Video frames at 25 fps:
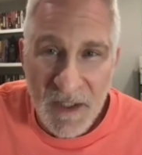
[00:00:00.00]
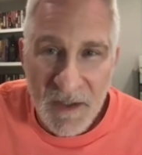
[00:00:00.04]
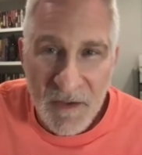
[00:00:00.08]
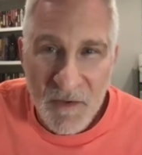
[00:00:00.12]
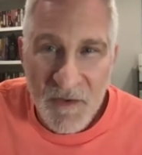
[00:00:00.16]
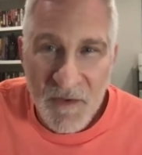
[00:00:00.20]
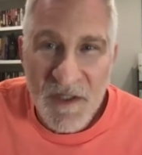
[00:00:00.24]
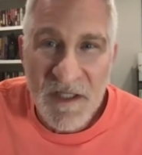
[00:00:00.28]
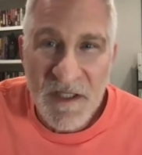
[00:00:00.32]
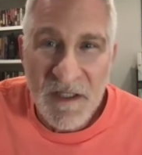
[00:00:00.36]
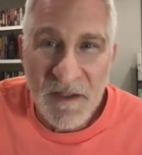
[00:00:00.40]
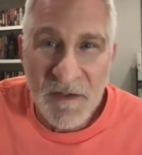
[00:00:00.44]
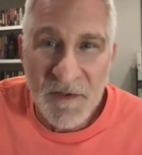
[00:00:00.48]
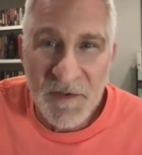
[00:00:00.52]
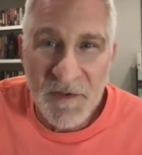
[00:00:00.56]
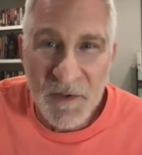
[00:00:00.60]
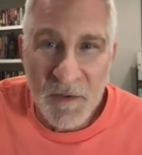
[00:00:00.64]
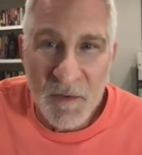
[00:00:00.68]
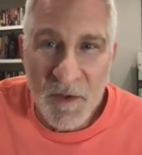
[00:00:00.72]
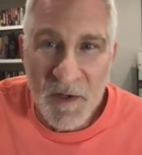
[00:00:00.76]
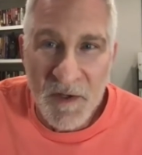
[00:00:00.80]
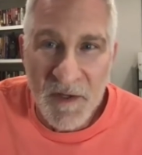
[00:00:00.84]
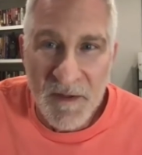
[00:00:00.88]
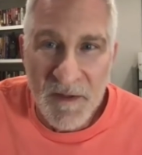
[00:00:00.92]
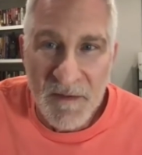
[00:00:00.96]
who still knew
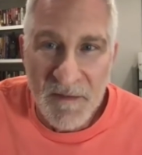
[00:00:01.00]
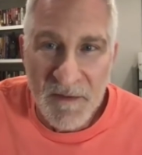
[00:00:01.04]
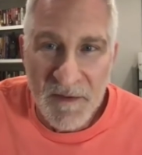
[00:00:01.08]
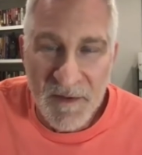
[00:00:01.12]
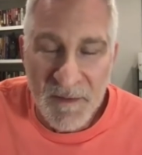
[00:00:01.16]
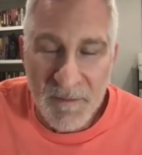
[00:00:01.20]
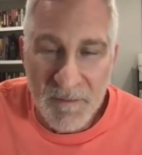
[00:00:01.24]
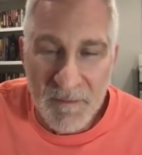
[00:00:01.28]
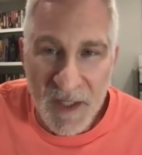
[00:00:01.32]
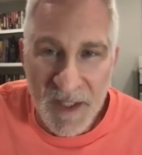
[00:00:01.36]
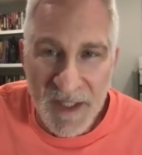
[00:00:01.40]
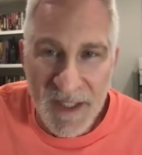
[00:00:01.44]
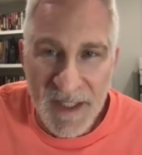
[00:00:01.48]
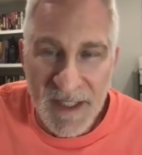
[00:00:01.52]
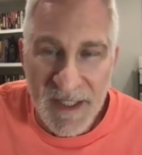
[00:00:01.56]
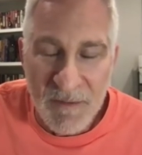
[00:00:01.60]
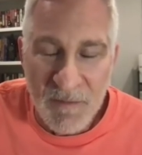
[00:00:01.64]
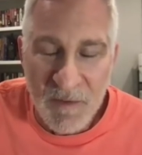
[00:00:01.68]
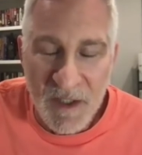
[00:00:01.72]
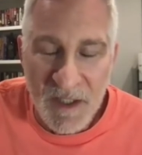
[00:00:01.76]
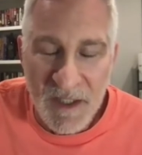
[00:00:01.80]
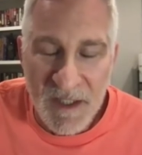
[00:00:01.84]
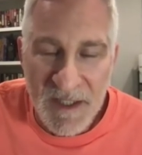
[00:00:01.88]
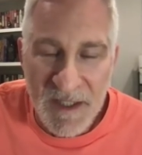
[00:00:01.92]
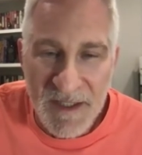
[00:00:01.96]
where the, the money
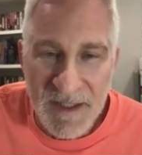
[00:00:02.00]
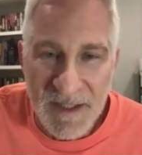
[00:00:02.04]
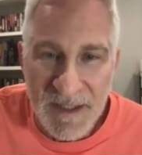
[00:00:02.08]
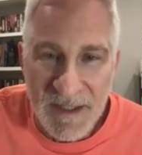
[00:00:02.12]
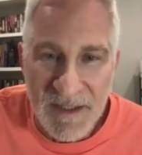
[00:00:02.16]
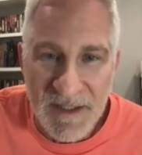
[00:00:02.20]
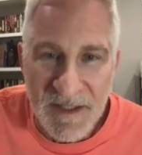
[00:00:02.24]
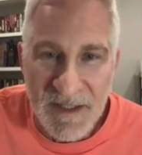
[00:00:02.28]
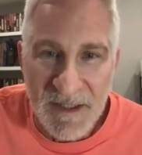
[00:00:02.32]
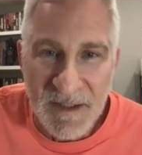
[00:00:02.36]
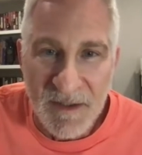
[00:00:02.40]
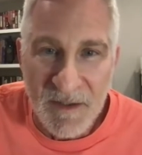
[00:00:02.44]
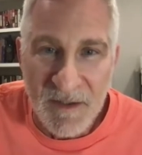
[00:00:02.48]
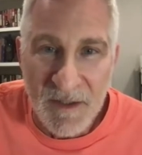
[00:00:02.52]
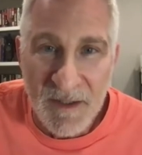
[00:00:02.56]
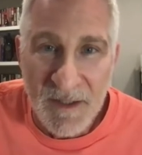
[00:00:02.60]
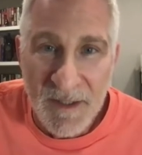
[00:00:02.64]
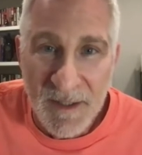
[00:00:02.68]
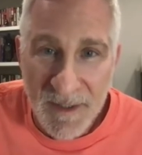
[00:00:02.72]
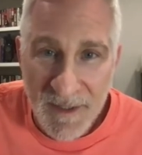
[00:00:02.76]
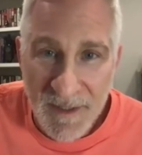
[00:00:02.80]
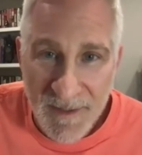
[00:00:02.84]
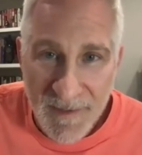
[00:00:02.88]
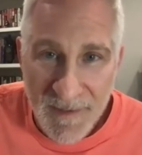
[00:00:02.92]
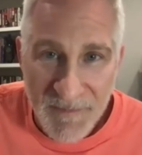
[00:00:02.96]
was and still
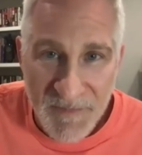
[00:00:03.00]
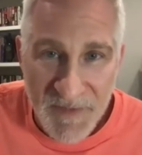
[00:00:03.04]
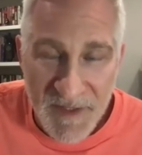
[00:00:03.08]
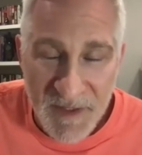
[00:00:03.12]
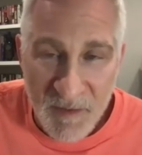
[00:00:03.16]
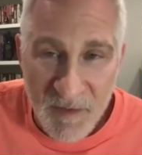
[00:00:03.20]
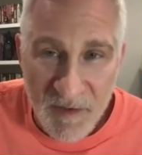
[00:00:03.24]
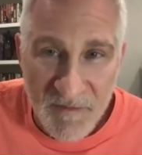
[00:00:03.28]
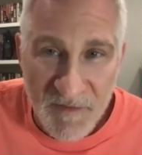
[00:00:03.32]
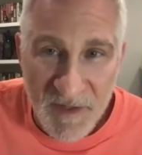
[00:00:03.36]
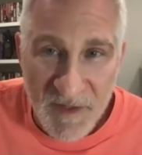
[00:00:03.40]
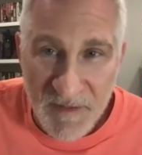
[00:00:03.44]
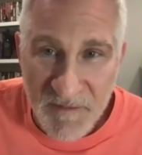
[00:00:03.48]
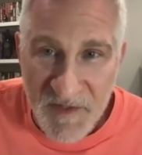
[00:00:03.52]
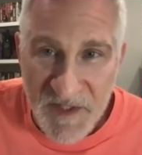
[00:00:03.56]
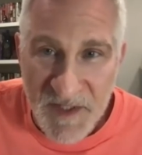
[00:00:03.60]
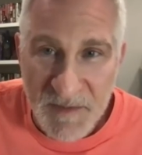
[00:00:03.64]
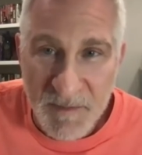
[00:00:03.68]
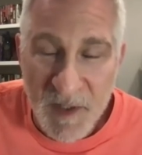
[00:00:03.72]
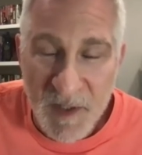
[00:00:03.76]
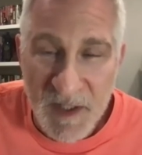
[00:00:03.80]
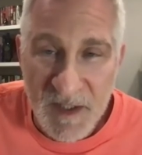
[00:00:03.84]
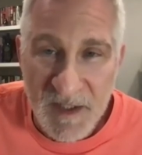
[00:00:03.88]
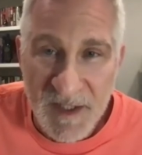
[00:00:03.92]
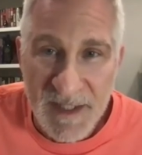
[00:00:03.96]
you know, were involved in
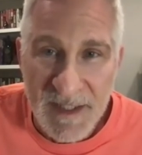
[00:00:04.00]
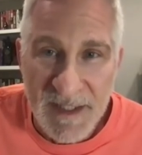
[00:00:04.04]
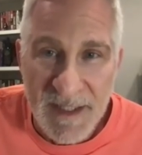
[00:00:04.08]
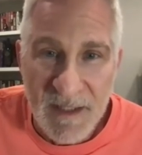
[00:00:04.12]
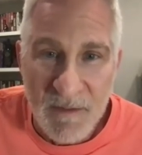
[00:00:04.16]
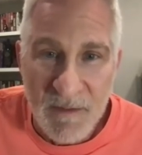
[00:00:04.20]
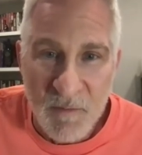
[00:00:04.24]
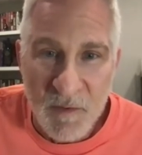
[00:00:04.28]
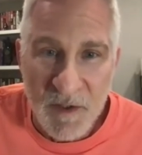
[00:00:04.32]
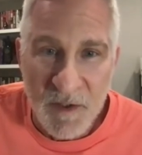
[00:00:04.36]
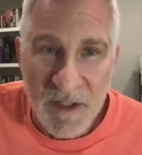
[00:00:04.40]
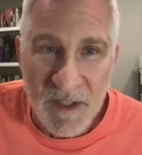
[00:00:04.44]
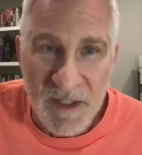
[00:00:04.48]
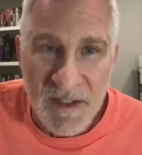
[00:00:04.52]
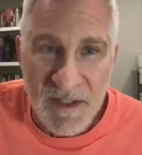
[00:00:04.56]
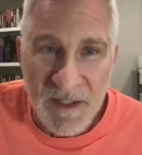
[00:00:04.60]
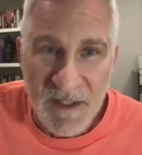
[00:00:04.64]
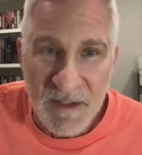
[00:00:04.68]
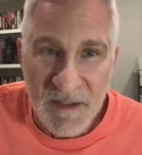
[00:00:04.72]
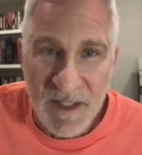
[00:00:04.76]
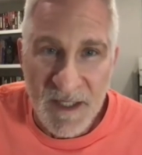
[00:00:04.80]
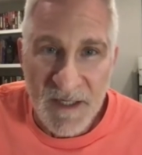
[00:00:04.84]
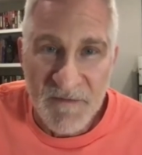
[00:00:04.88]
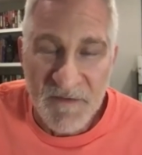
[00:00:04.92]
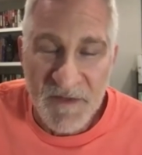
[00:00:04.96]
smuggling networks and a
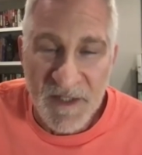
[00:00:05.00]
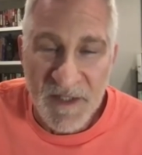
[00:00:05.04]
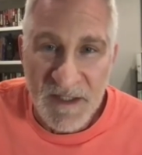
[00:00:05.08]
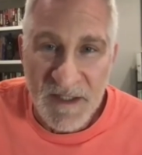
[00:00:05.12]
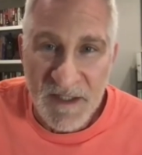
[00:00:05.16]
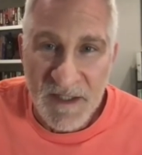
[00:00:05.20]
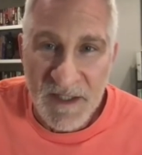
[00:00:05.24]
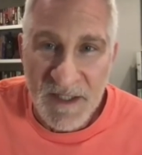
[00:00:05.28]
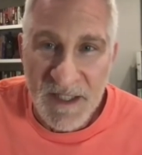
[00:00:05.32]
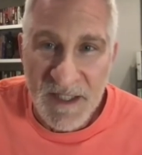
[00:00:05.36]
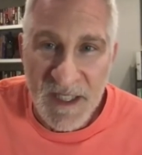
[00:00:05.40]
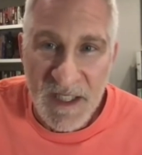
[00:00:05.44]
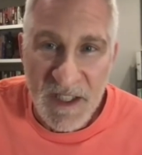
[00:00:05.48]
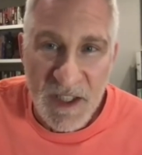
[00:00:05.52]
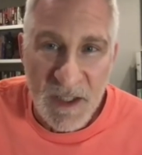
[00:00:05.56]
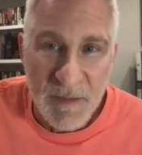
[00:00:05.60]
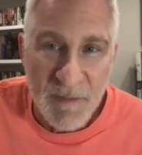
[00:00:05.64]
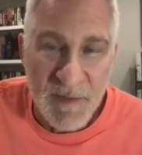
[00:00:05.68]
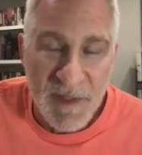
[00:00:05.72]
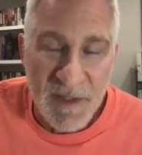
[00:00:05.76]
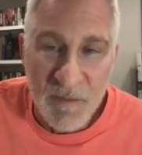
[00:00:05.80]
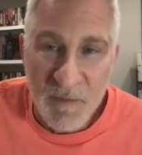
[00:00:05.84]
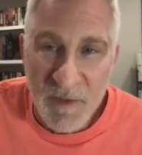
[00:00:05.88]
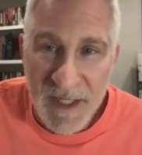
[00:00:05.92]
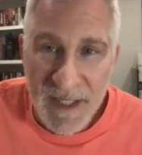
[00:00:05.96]
lot of things that the
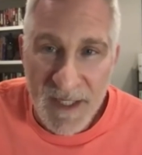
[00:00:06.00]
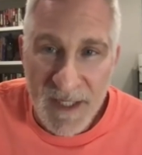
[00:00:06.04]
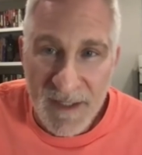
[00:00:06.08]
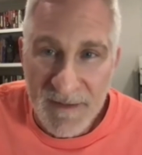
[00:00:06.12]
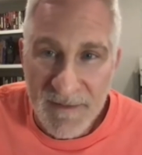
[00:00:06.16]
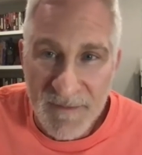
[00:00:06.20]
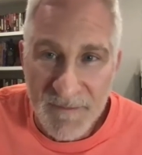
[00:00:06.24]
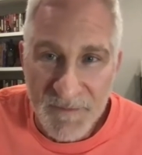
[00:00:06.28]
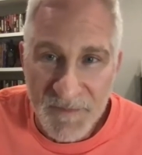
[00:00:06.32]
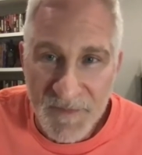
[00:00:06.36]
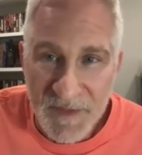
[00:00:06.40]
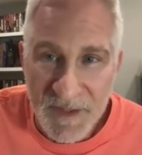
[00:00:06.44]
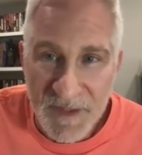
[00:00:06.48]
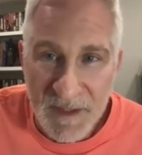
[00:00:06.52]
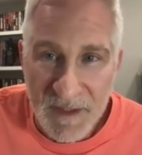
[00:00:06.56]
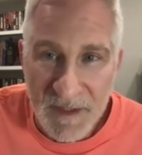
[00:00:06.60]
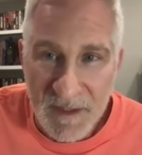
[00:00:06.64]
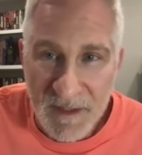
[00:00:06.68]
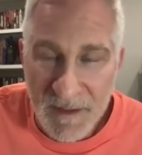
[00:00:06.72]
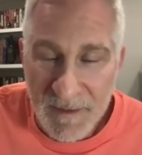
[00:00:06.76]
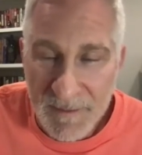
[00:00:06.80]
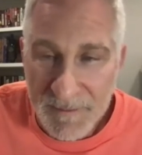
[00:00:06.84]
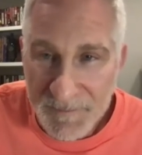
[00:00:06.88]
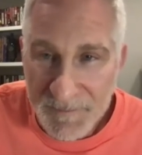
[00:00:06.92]
KGB ran, uh,